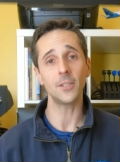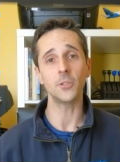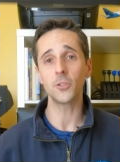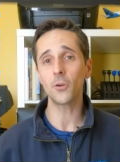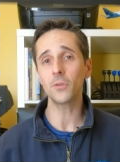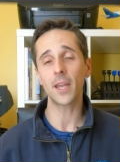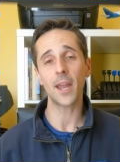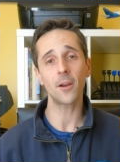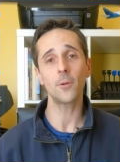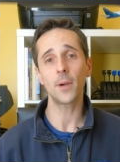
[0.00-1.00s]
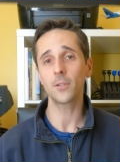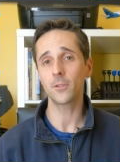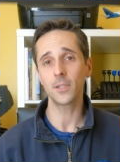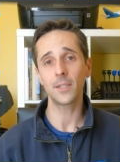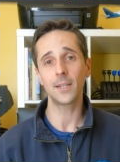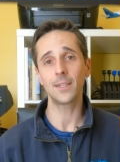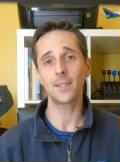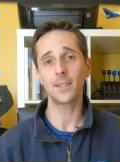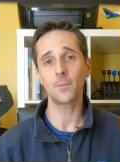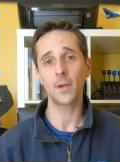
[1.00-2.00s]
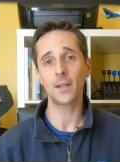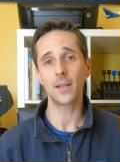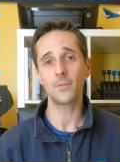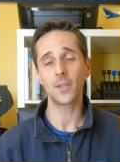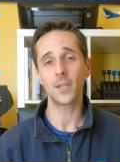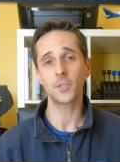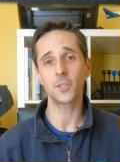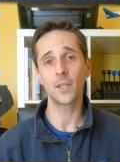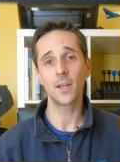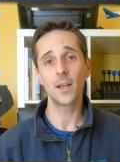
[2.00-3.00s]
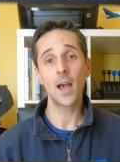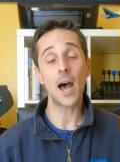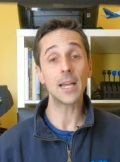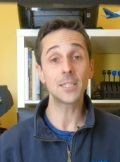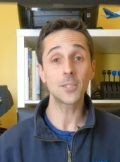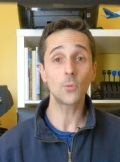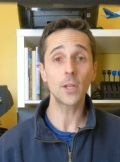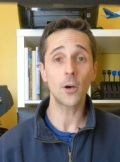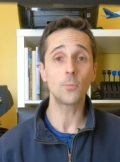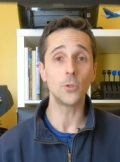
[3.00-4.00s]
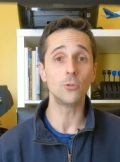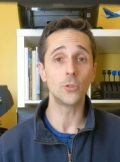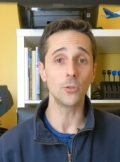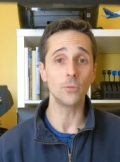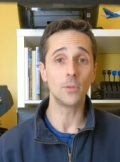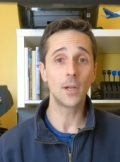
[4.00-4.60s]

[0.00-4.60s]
you don't care about learning anything about aviation, I still want to help you too.